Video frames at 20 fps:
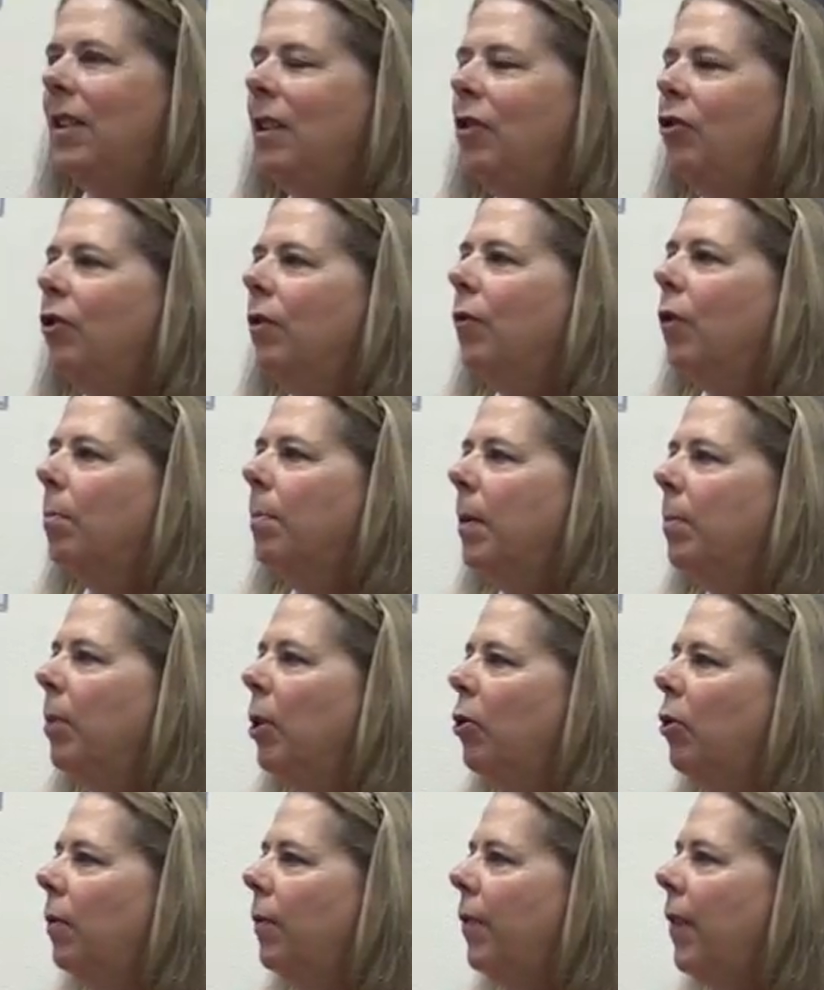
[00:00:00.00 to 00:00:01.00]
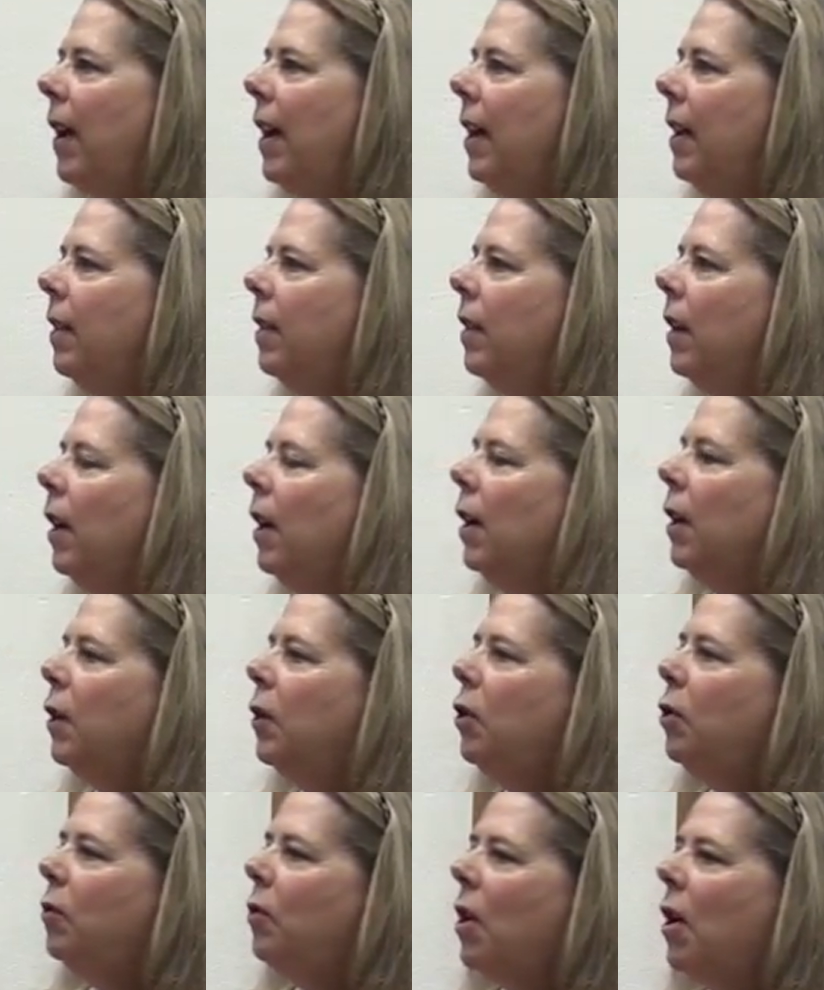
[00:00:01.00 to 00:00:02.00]
teaching for biblical faith,
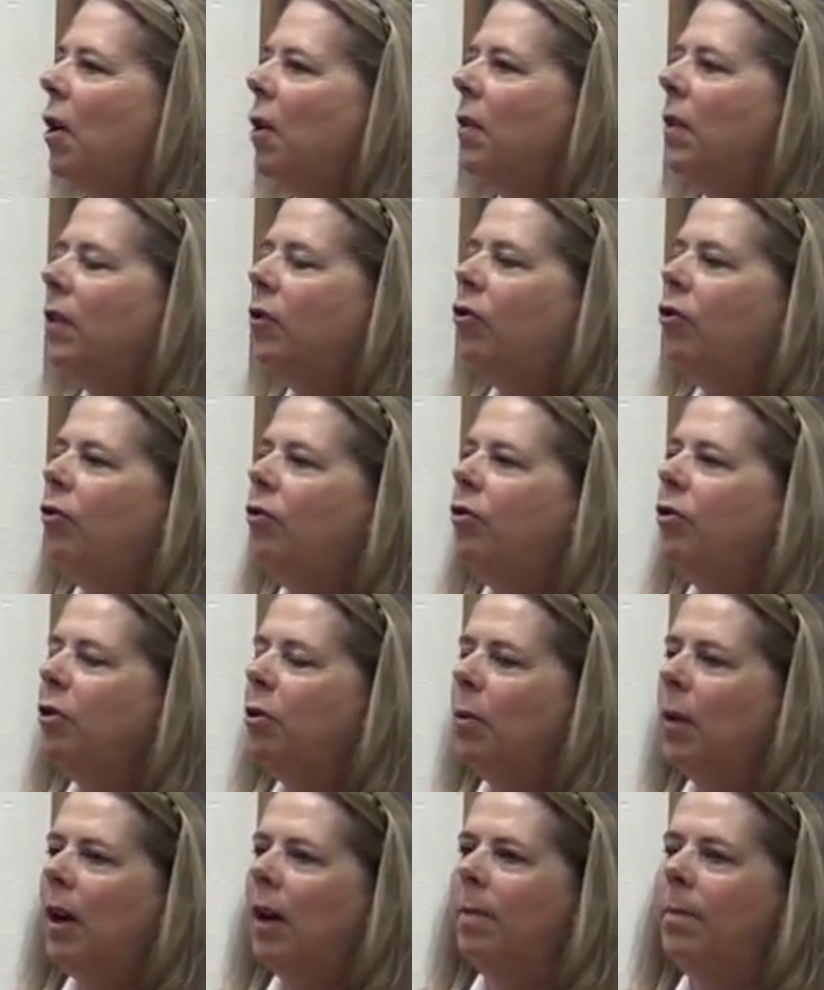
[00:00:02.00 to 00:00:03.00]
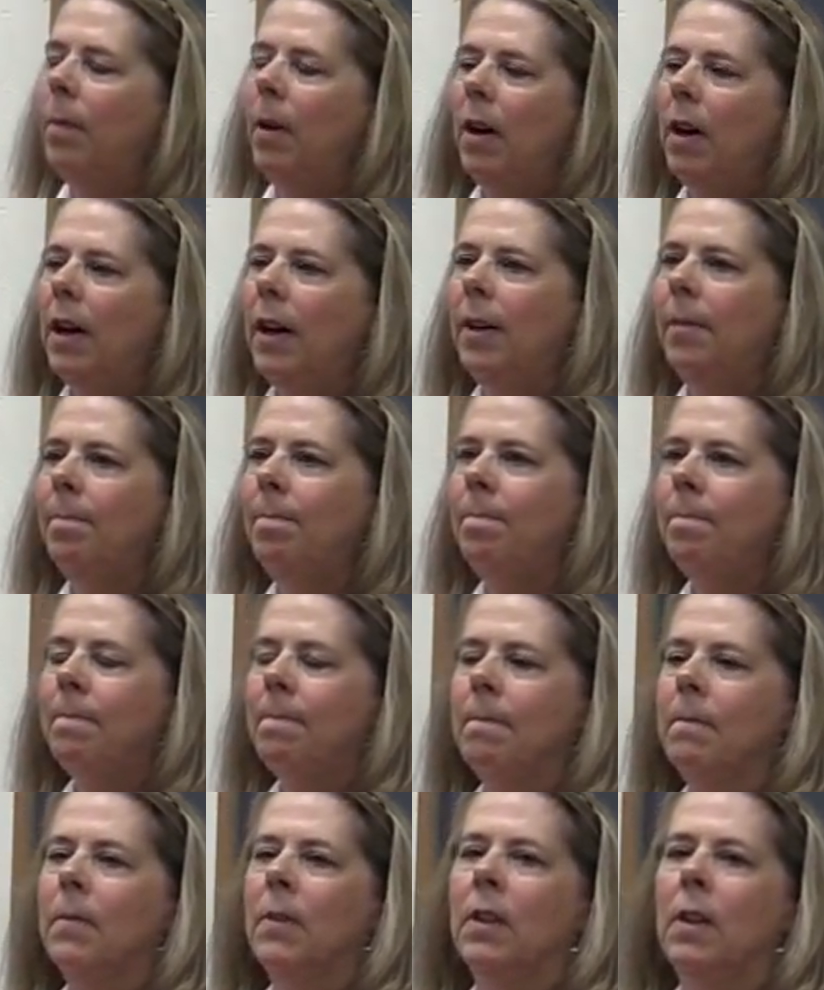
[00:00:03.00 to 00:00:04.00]
you know that you do
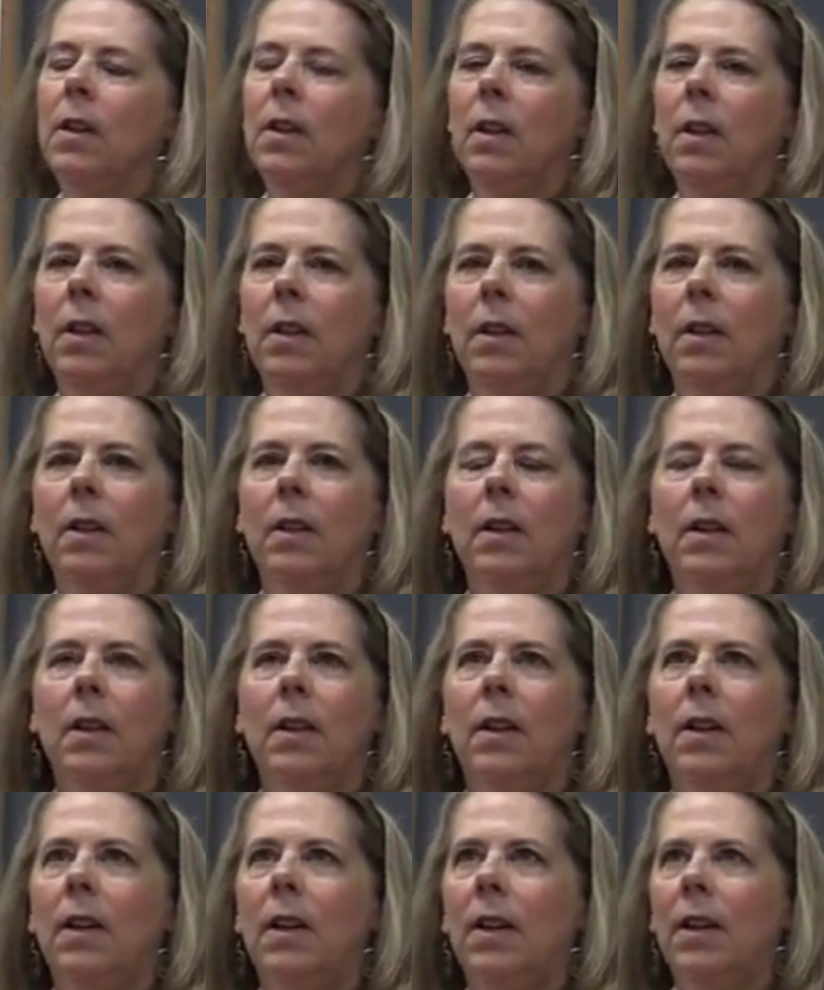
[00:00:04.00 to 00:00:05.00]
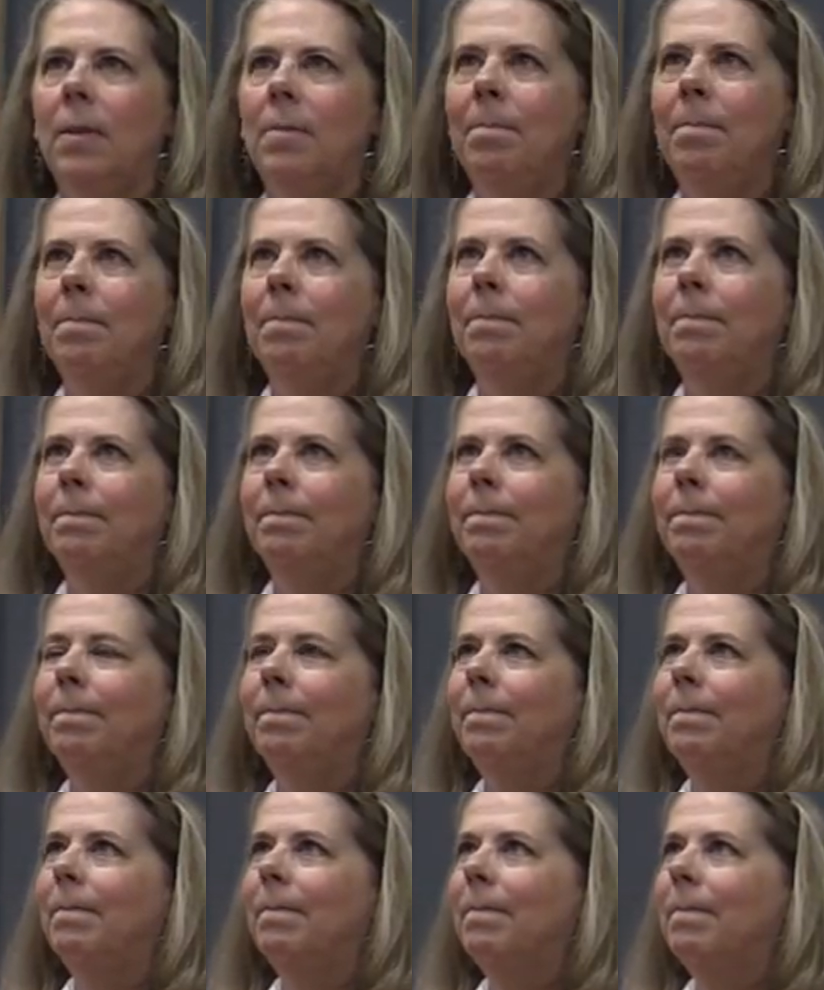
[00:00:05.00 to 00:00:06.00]

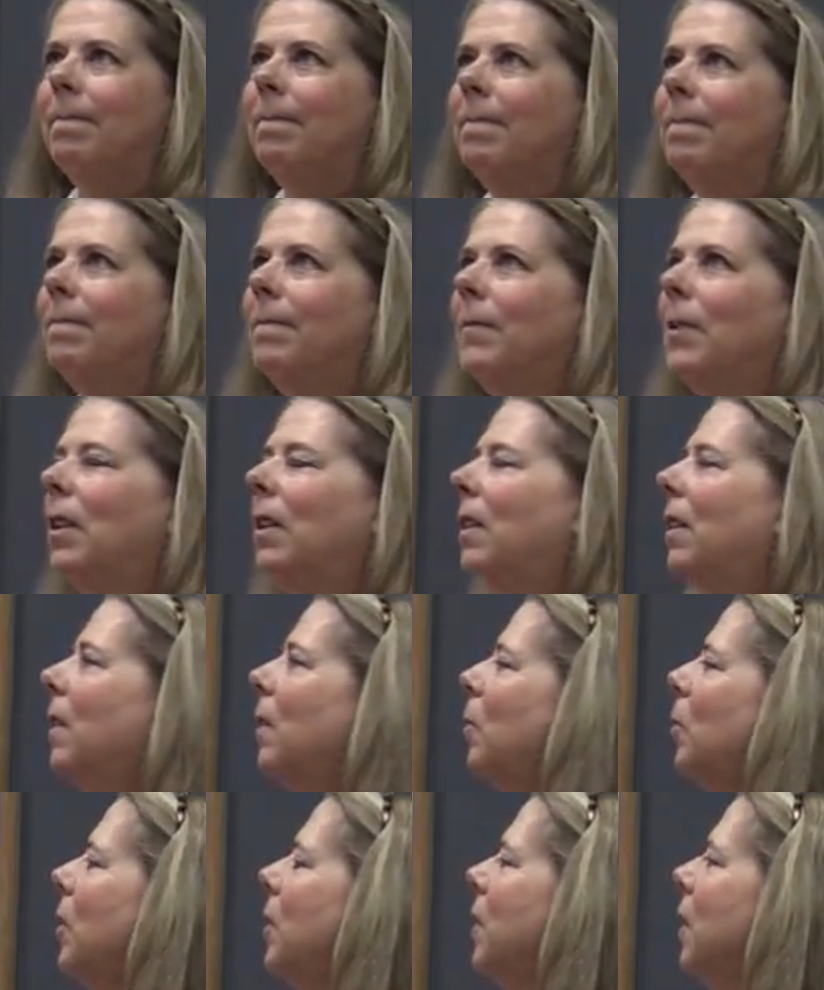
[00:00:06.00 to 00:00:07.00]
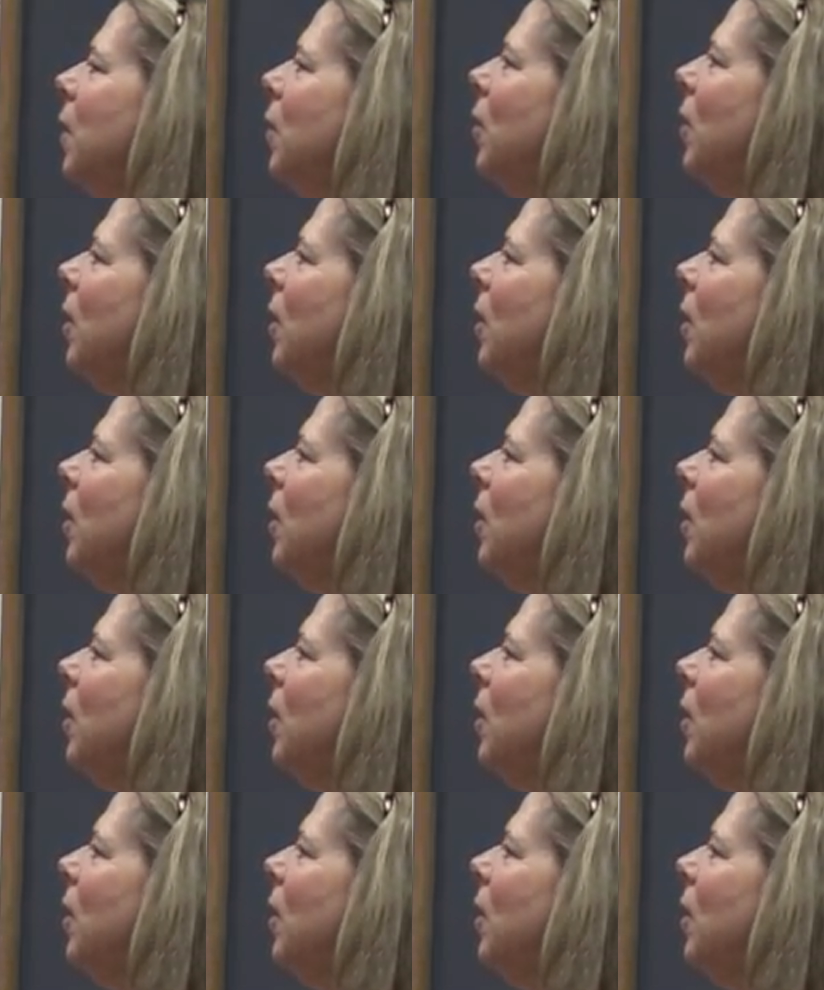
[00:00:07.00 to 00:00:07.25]
what's it